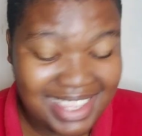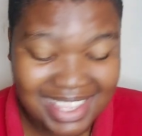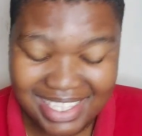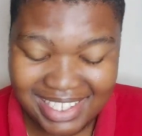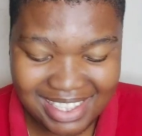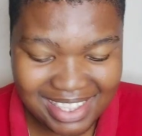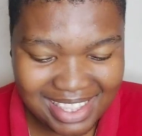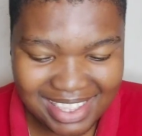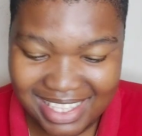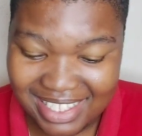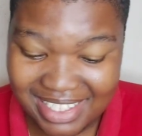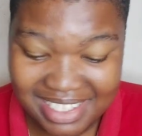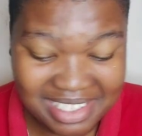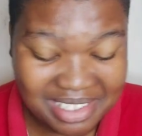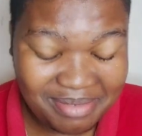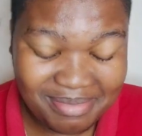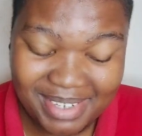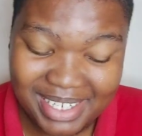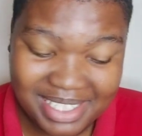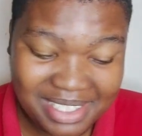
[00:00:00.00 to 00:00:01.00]
this, this
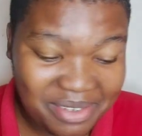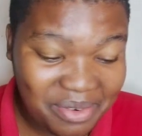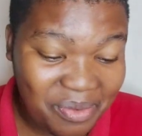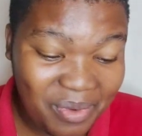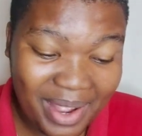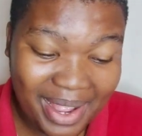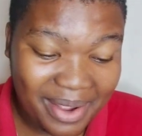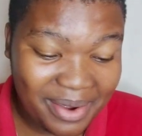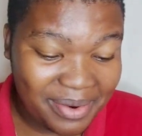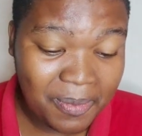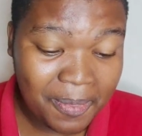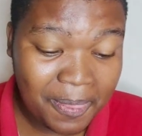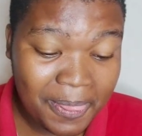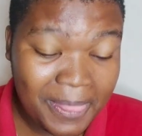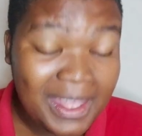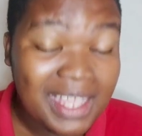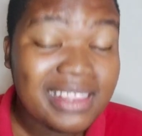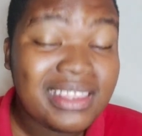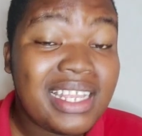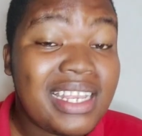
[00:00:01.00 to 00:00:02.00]
is amazing, wow.
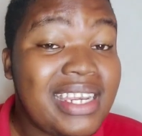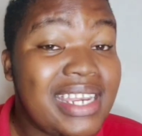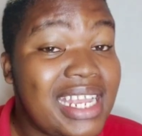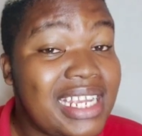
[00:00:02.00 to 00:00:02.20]
The